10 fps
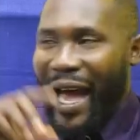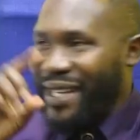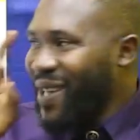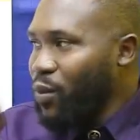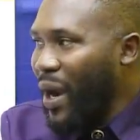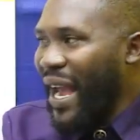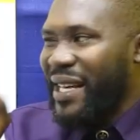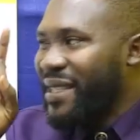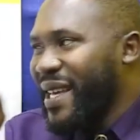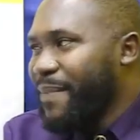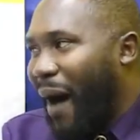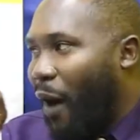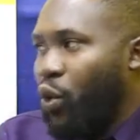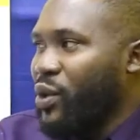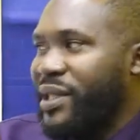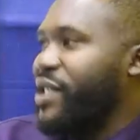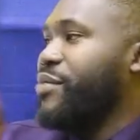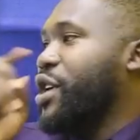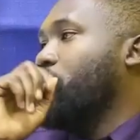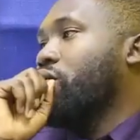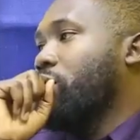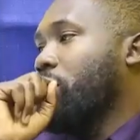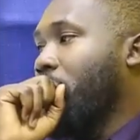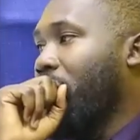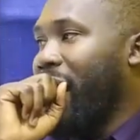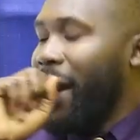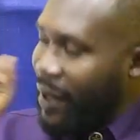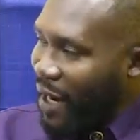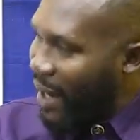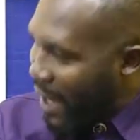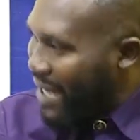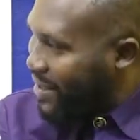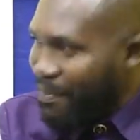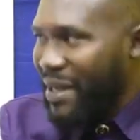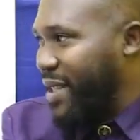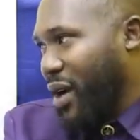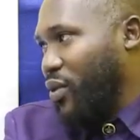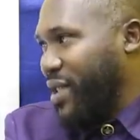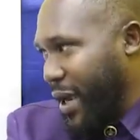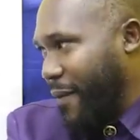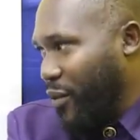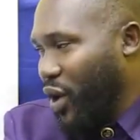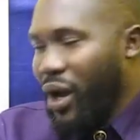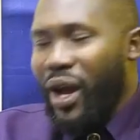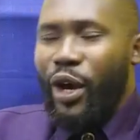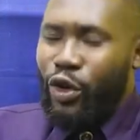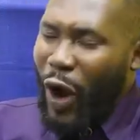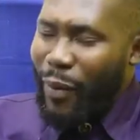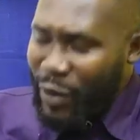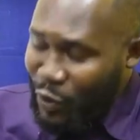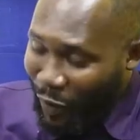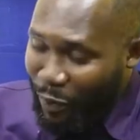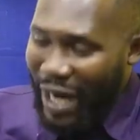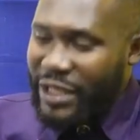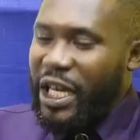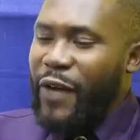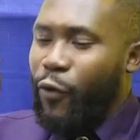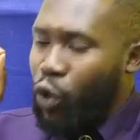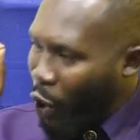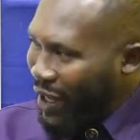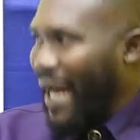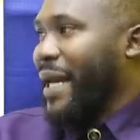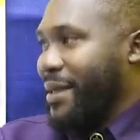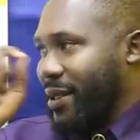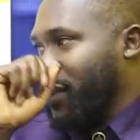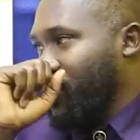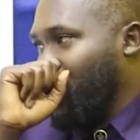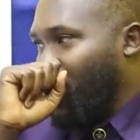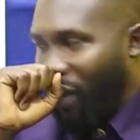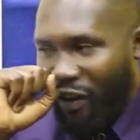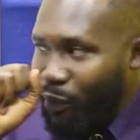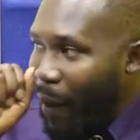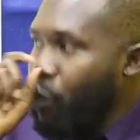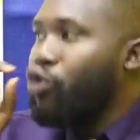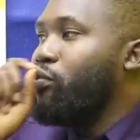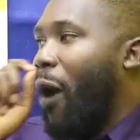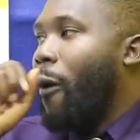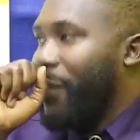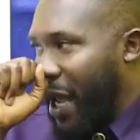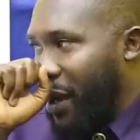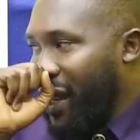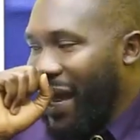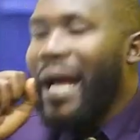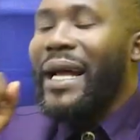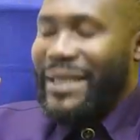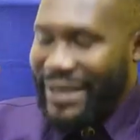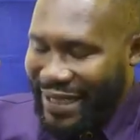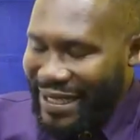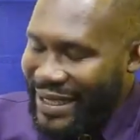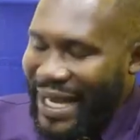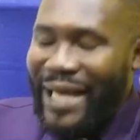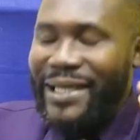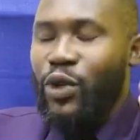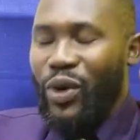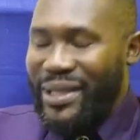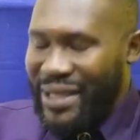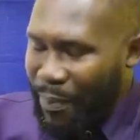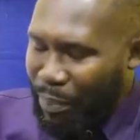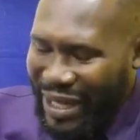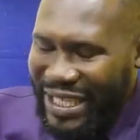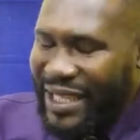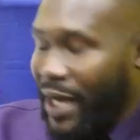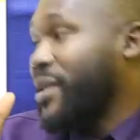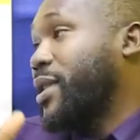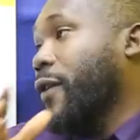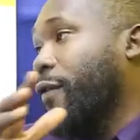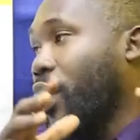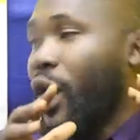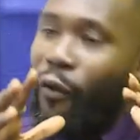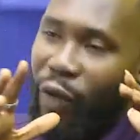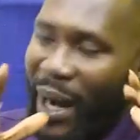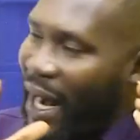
As some way in see Bakun Simiano. That make a semichra say. Don't be surprised if loyalists of Mahmoud Bawumia distancing or separating themselves from the